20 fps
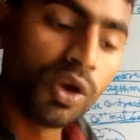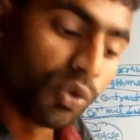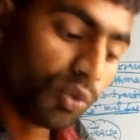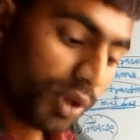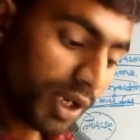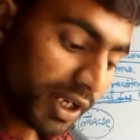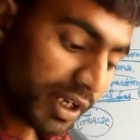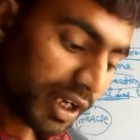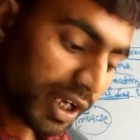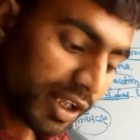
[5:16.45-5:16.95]

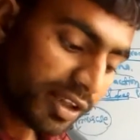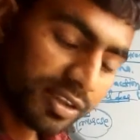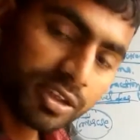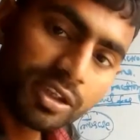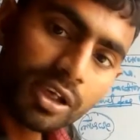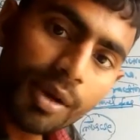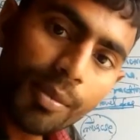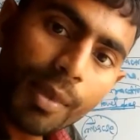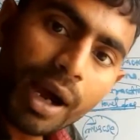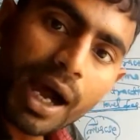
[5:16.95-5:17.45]
When
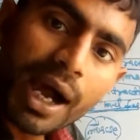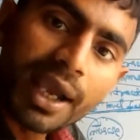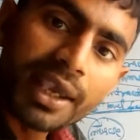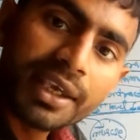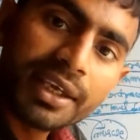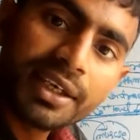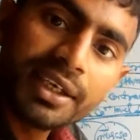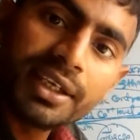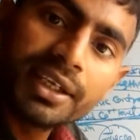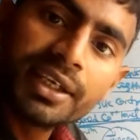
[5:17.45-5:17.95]
calcium
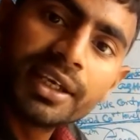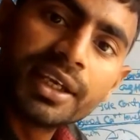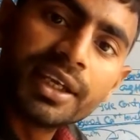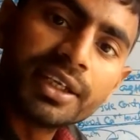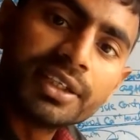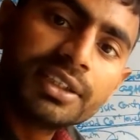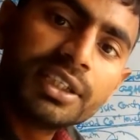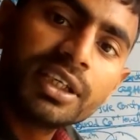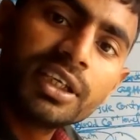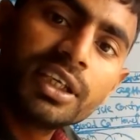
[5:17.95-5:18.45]
ion
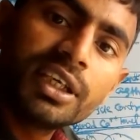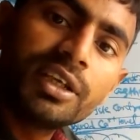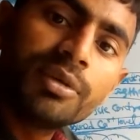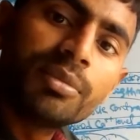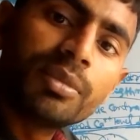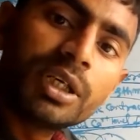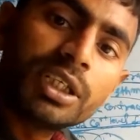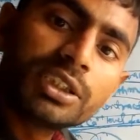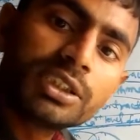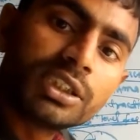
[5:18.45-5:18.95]
increases
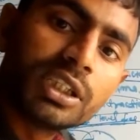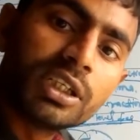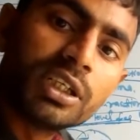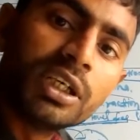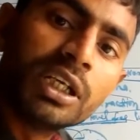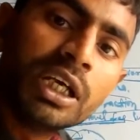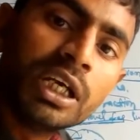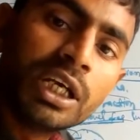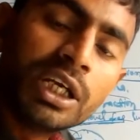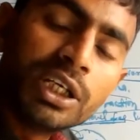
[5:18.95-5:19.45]
in
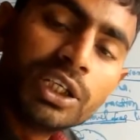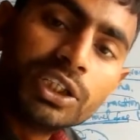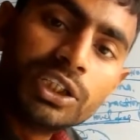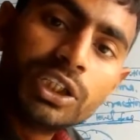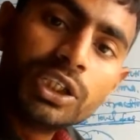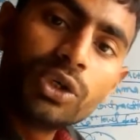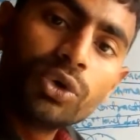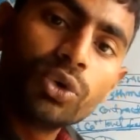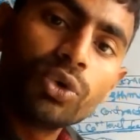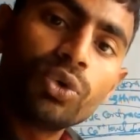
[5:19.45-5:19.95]
muscle,
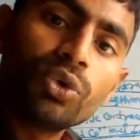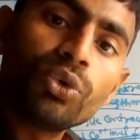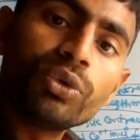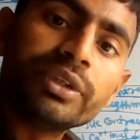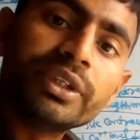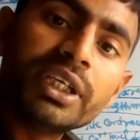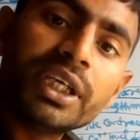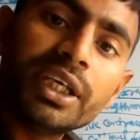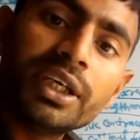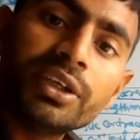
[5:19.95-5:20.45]
due
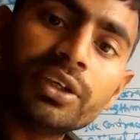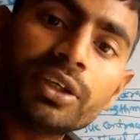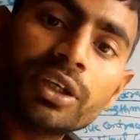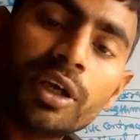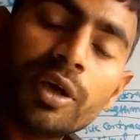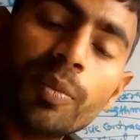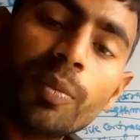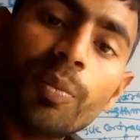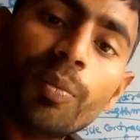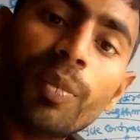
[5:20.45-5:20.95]
to this,
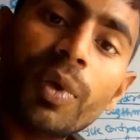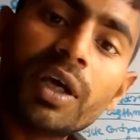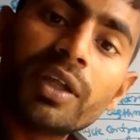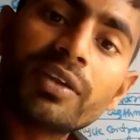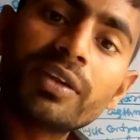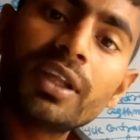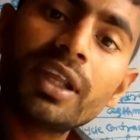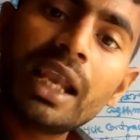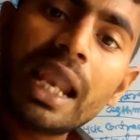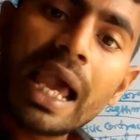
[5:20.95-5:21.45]

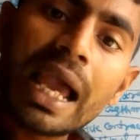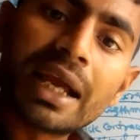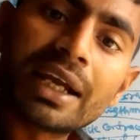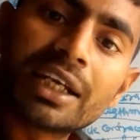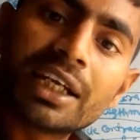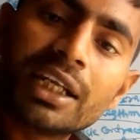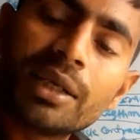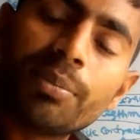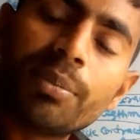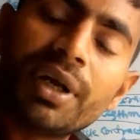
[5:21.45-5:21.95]
muscle
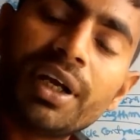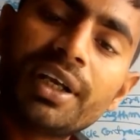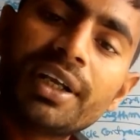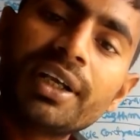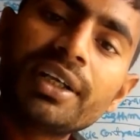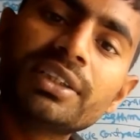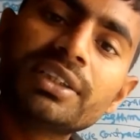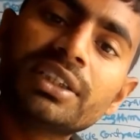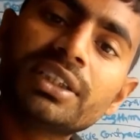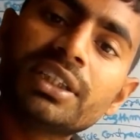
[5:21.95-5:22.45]

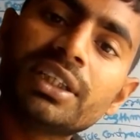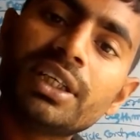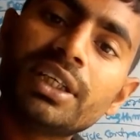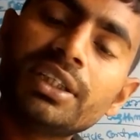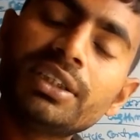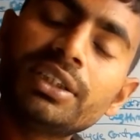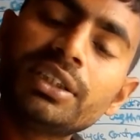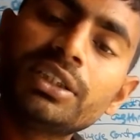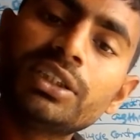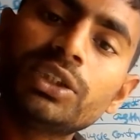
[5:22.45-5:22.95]
activity is
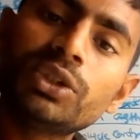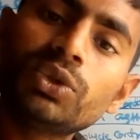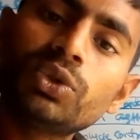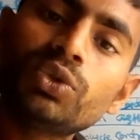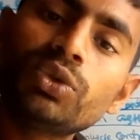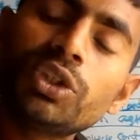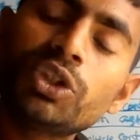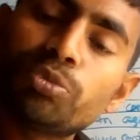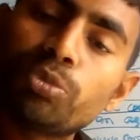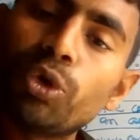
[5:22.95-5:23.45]
increased due
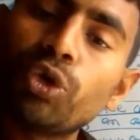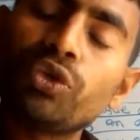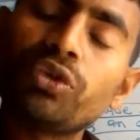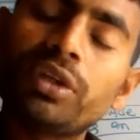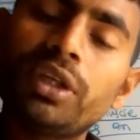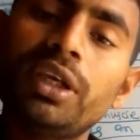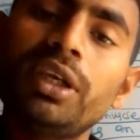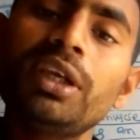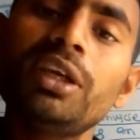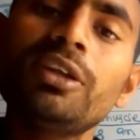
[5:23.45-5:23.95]
to
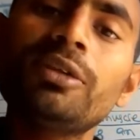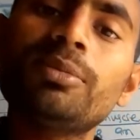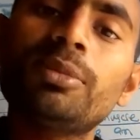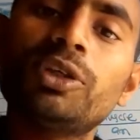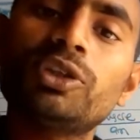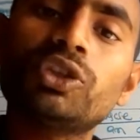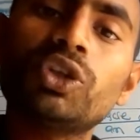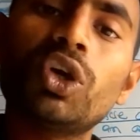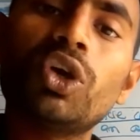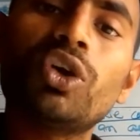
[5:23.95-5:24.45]
spontaneous
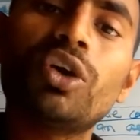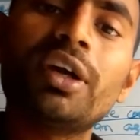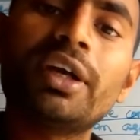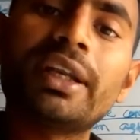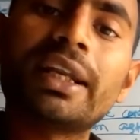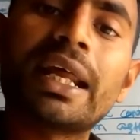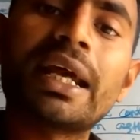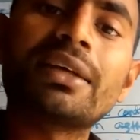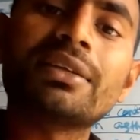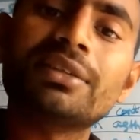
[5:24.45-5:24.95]
muscle
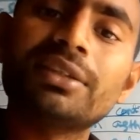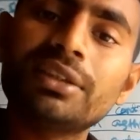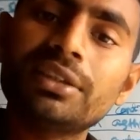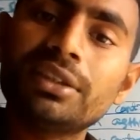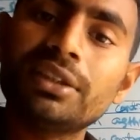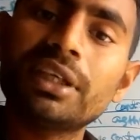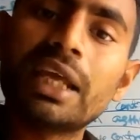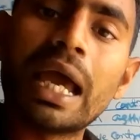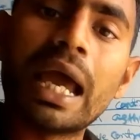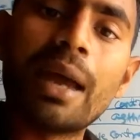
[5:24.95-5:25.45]

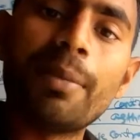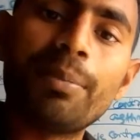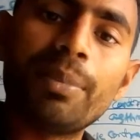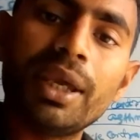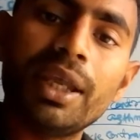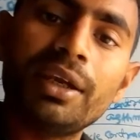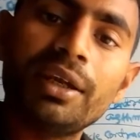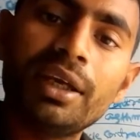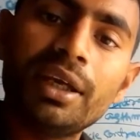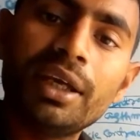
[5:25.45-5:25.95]
contractions
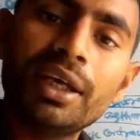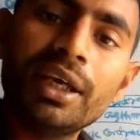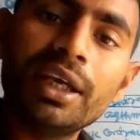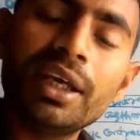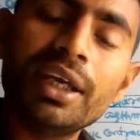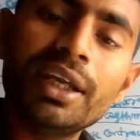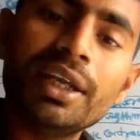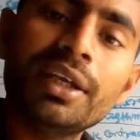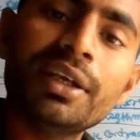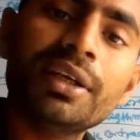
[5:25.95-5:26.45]
happen
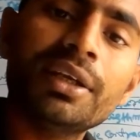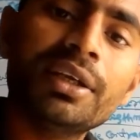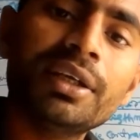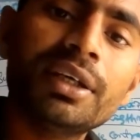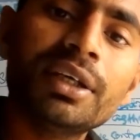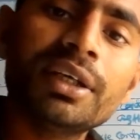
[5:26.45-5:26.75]
in